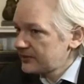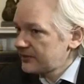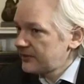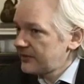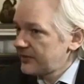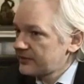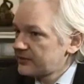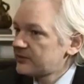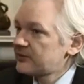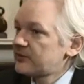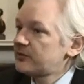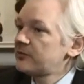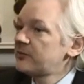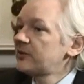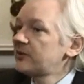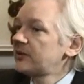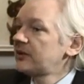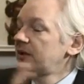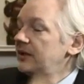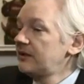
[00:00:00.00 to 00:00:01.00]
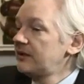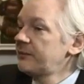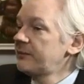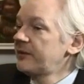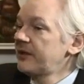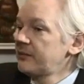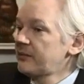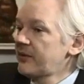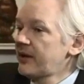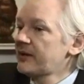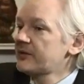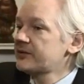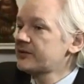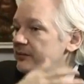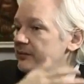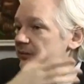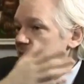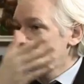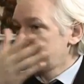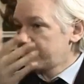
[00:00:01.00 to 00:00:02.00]
release. So that's 2 million
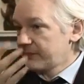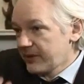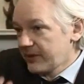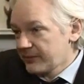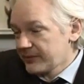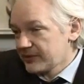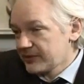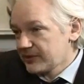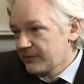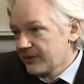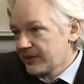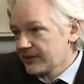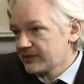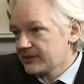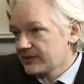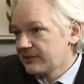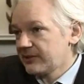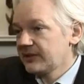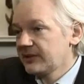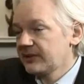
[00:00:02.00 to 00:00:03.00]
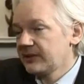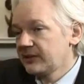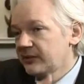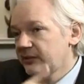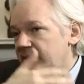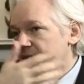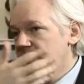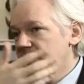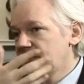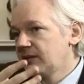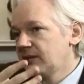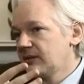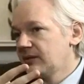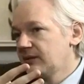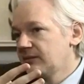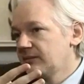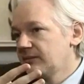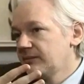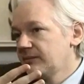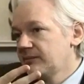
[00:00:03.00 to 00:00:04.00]
emails that we published about Syria, including
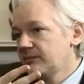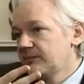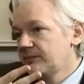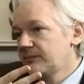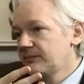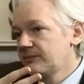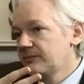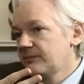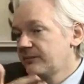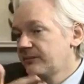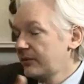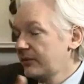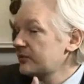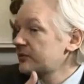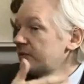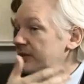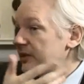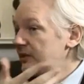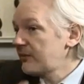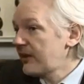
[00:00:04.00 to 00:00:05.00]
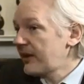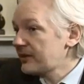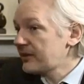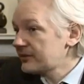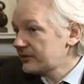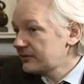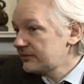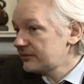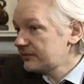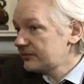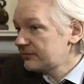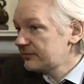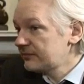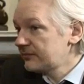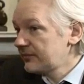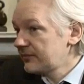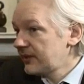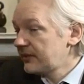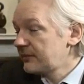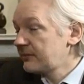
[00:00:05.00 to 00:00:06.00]
the personal emails of
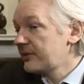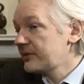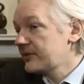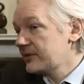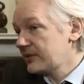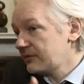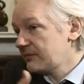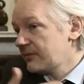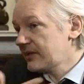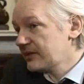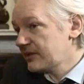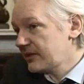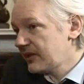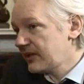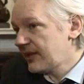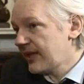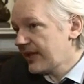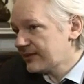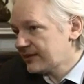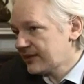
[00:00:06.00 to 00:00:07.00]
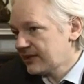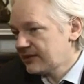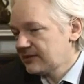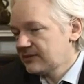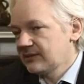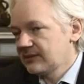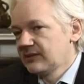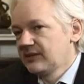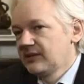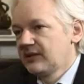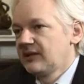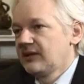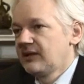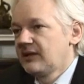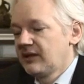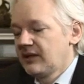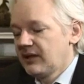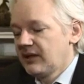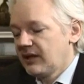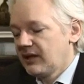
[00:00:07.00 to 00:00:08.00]
the President Bashar al-Assad.
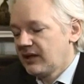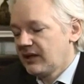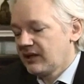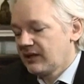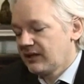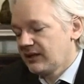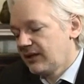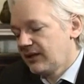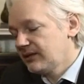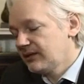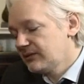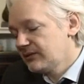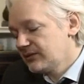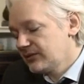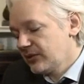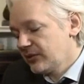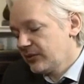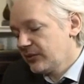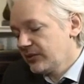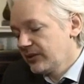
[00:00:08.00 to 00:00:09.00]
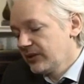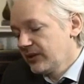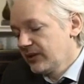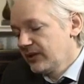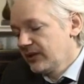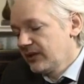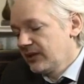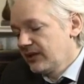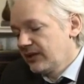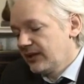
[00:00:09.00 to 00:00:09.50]
And so